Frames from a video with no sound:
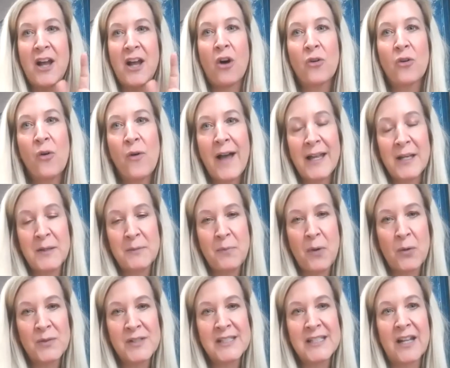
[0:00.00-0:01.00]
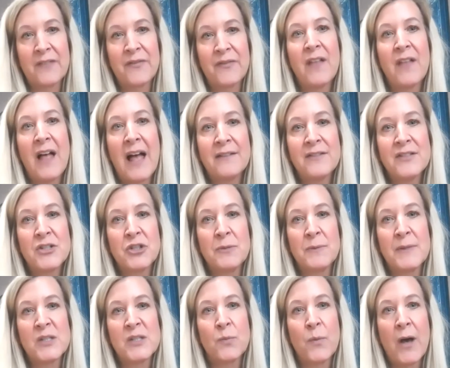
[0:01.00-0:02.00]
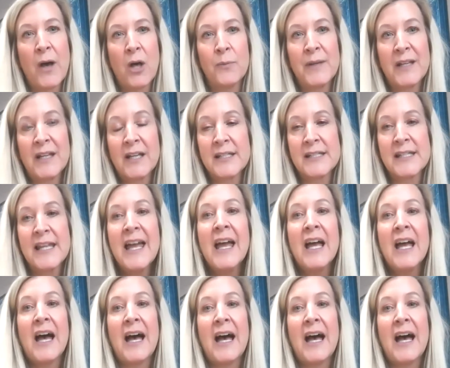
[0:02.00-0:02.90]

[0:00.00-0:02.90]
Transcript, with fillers: I'll go ahead and post it on the live stream as well, because